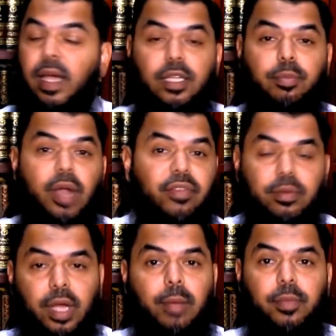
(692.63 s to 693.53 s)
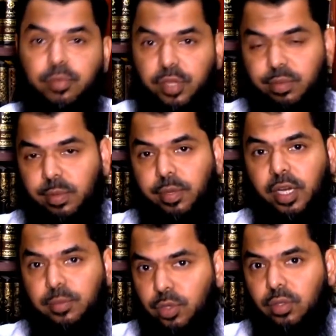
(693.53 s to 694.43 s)
And the Prophet Muhammad, peace be
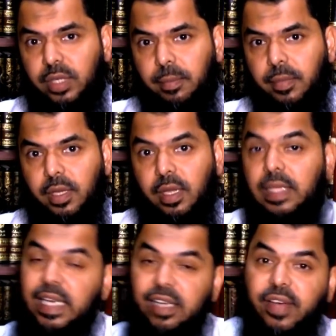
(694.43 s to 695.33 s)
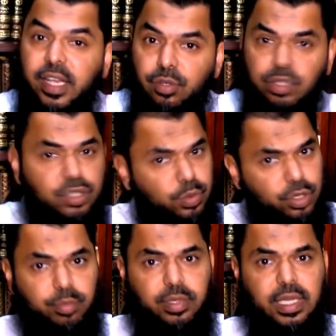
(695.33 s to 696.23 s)
upon him, told them that if I do this, will
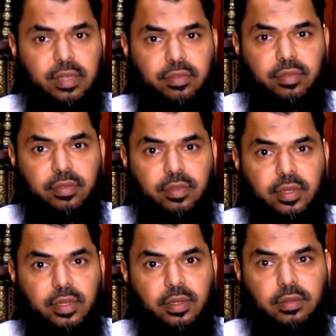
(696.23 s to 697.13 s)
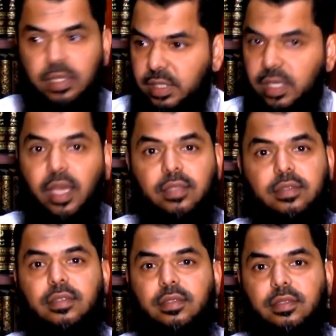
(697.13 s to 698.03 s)
you believe? They said,
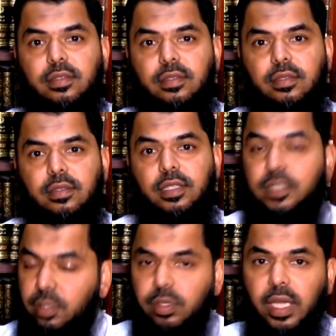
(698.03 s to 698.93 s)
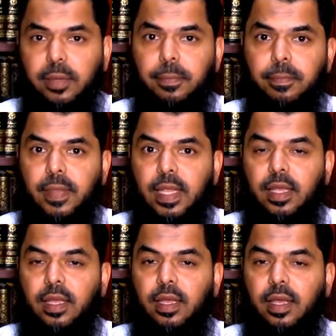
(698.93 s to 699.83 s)
Yes. He said, Okay.
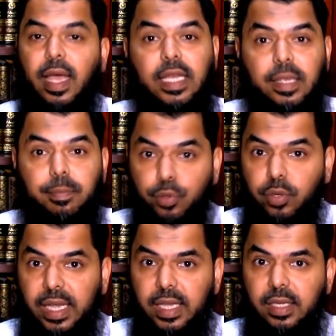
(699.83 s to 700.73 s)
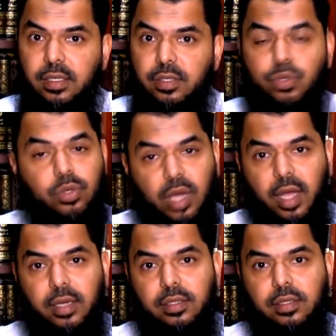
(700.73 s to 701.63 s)
And he prayed to
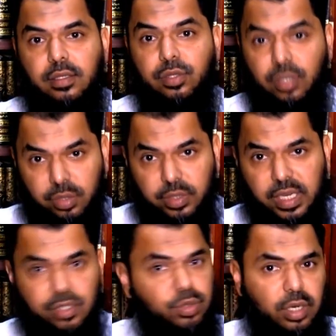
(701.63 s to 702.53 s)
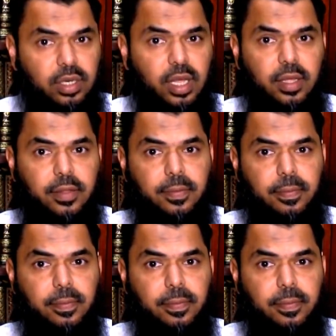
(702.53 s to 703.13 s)
God, to the Creator, to Allah.